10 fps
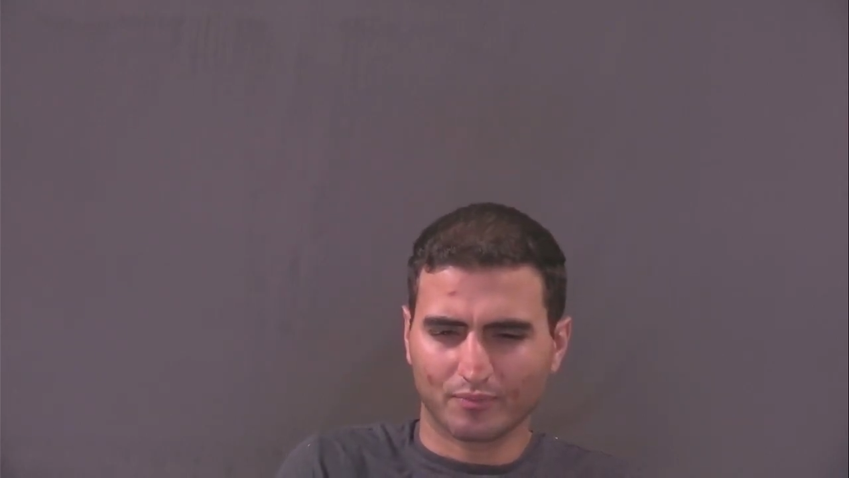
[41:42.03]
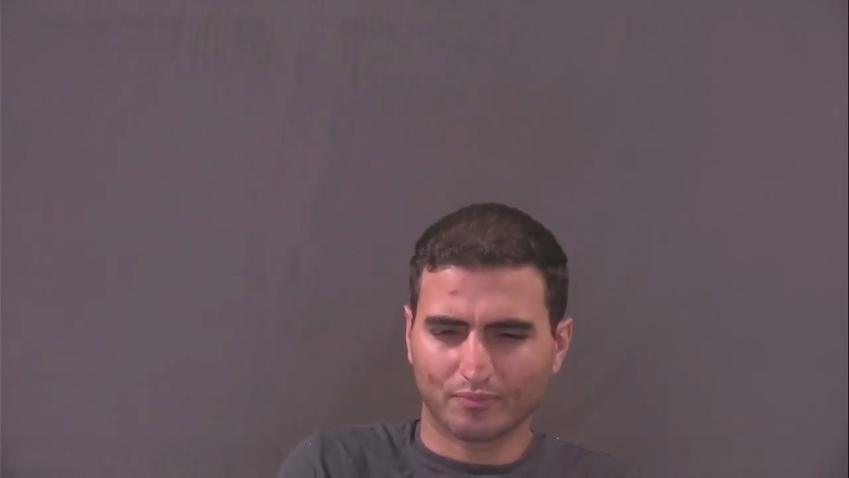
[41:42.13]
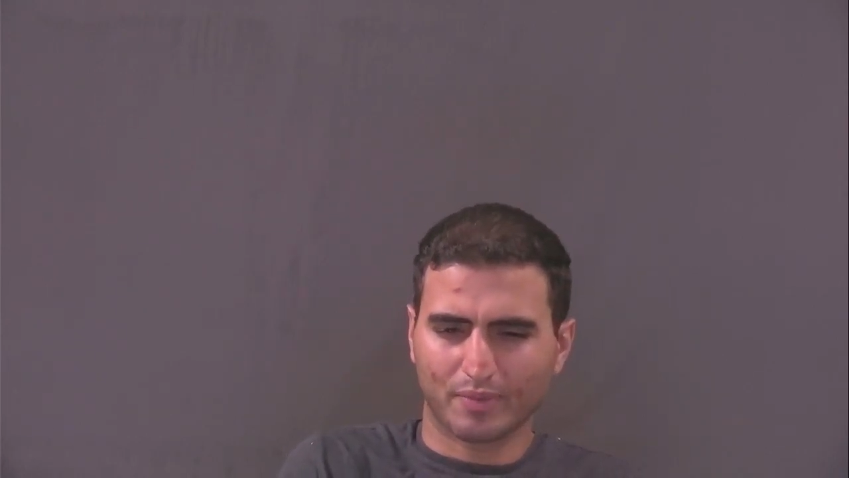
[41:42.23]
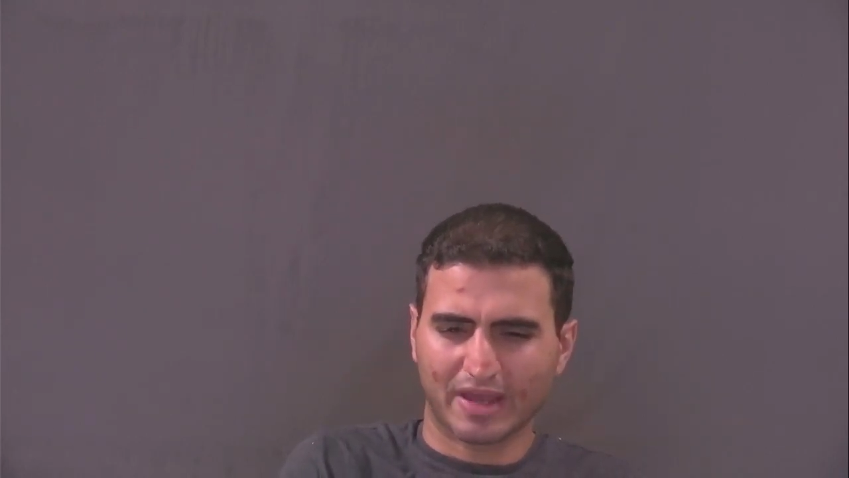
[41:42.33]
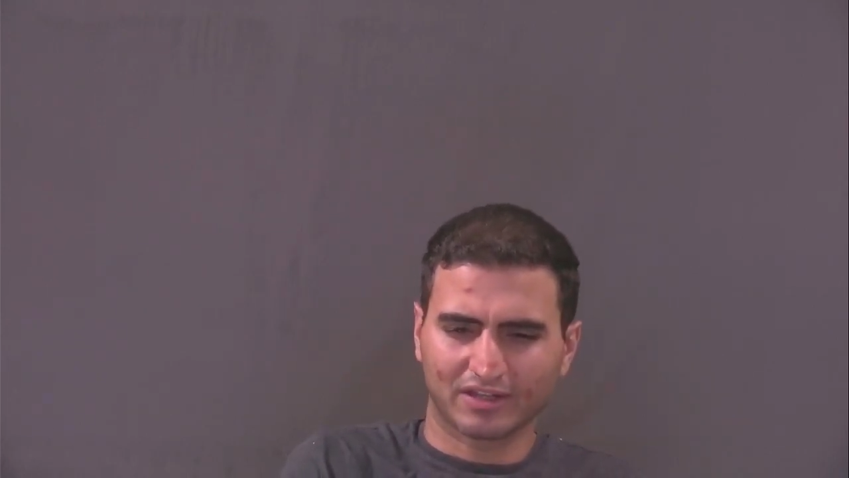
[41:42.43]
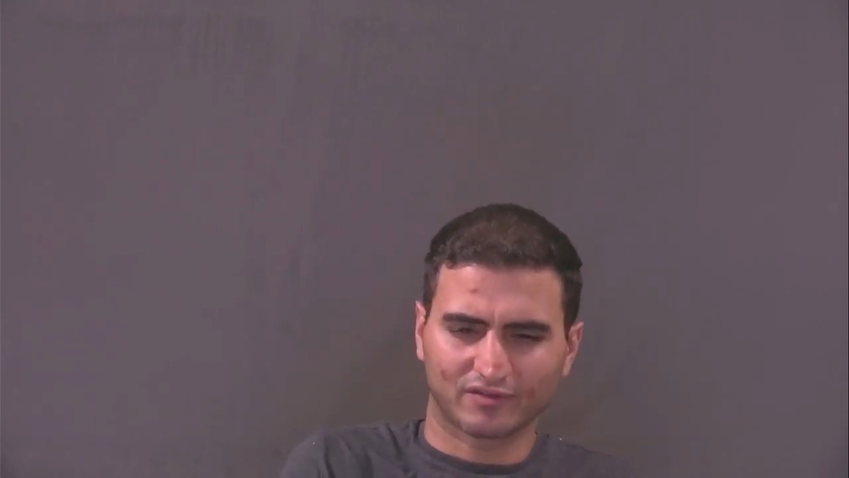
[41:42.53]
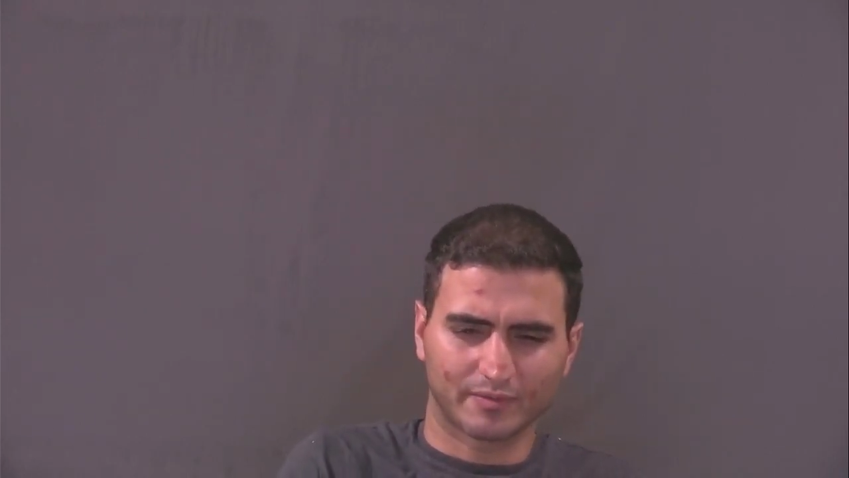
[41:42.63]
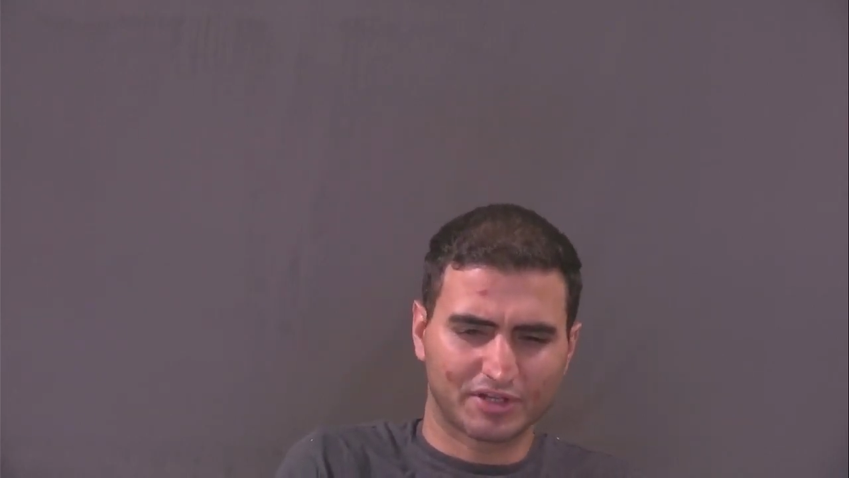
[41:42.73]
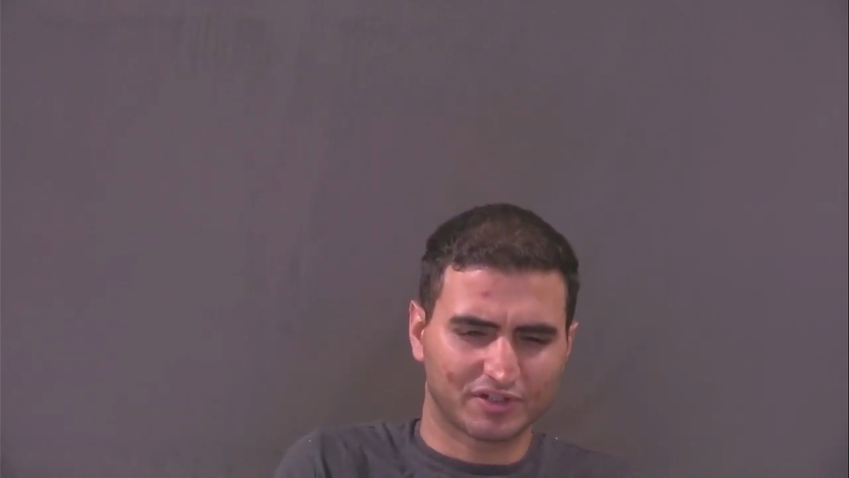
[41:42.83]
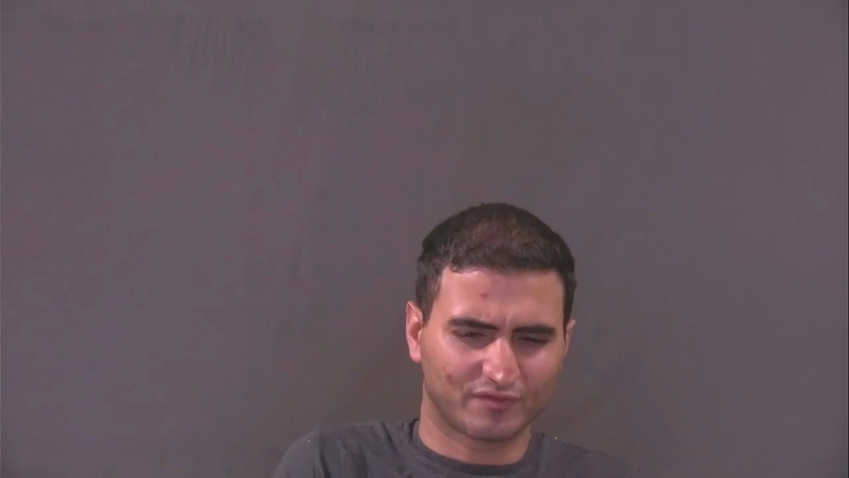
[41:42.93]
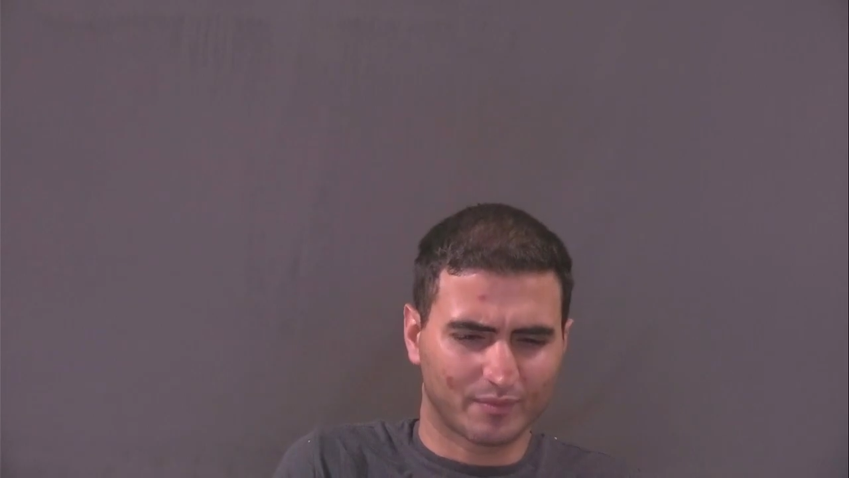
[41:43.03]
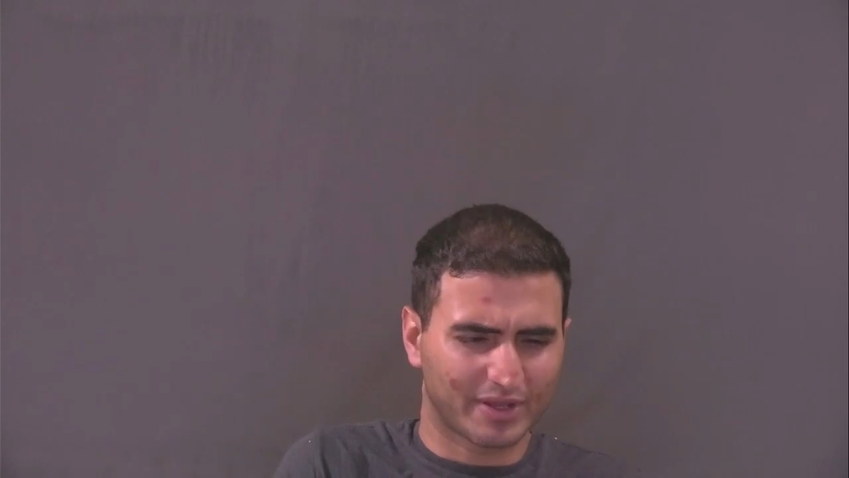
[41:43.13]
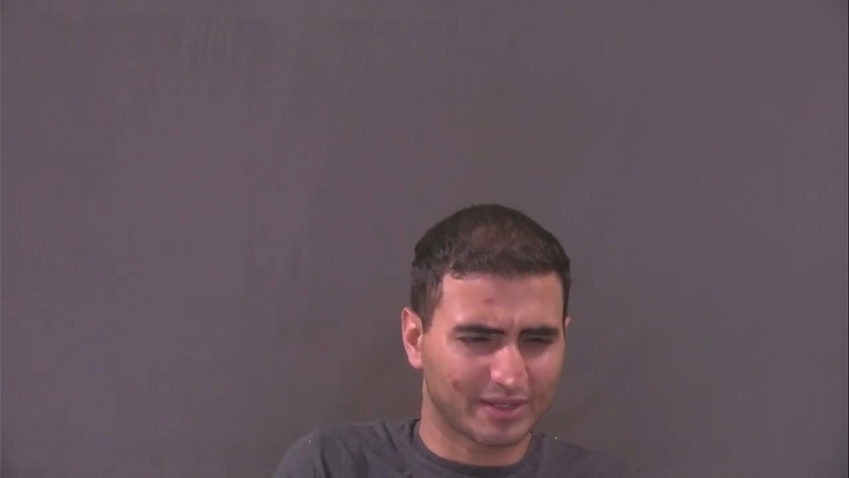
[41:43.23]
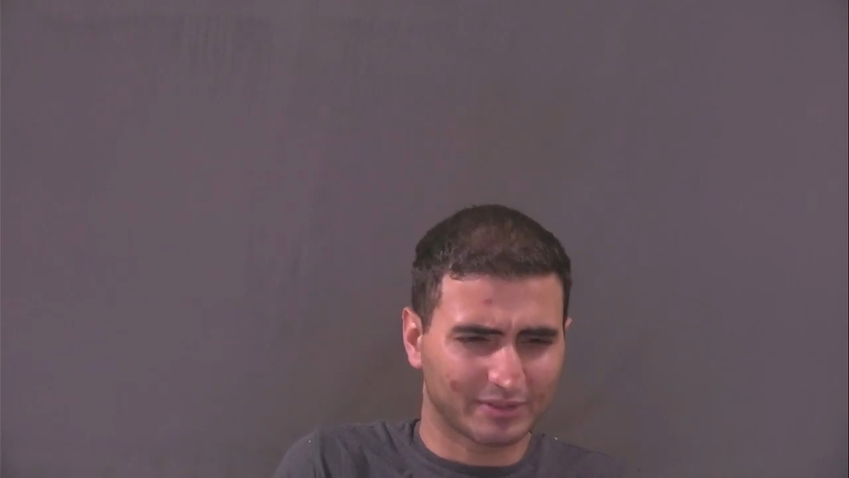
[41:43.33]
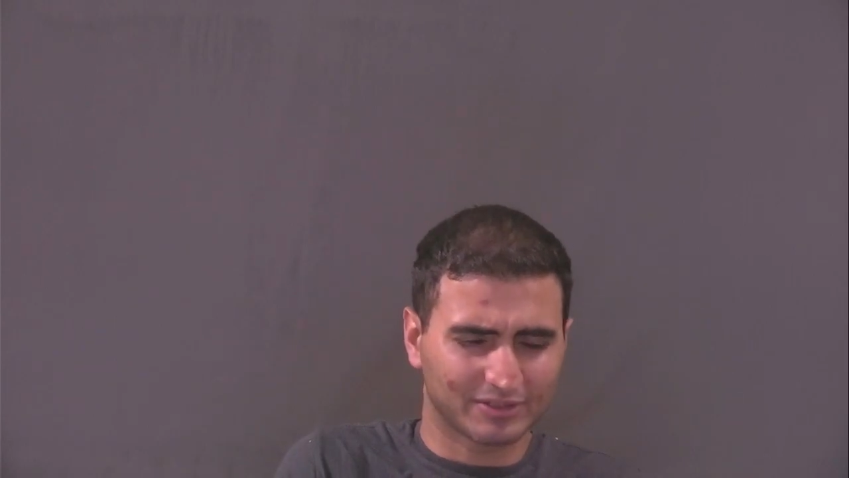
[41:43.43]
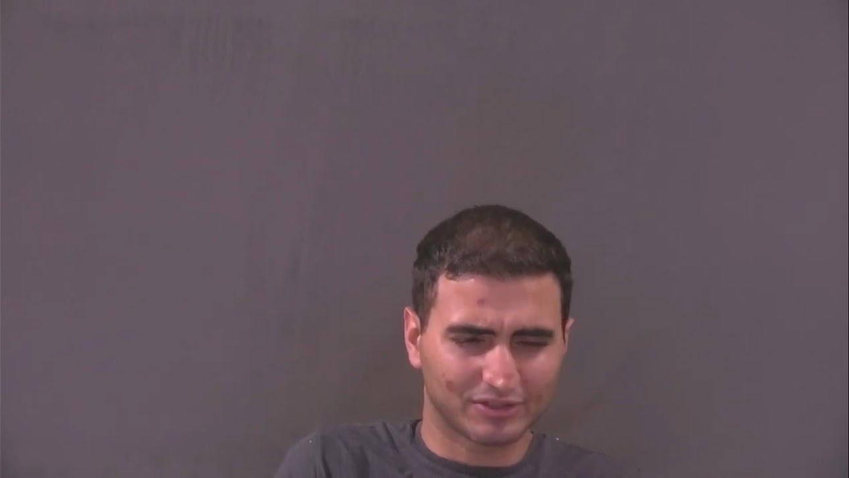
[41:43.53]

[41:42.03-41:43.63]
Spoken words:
bank information for payment,